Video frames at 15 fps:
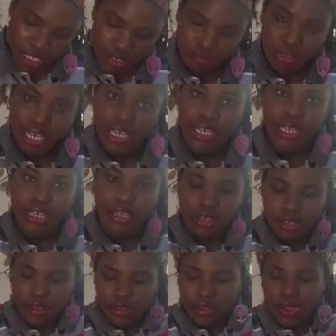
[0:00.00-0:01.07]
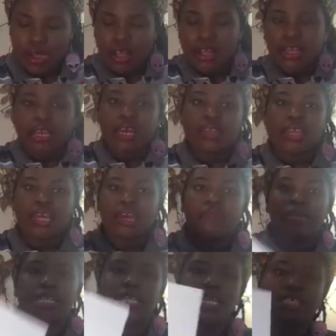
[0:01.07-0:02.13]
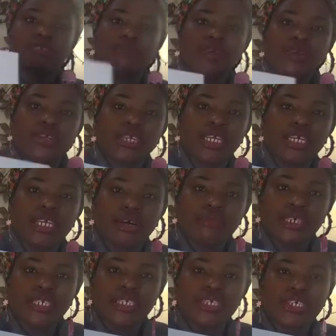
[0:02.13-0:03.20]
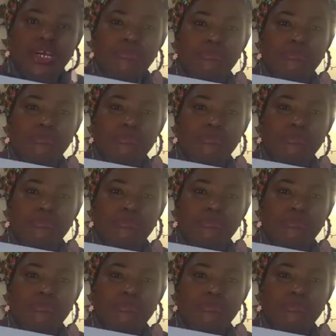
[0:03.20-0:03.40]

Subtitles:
blended, now that everything's filled in, I'm going to start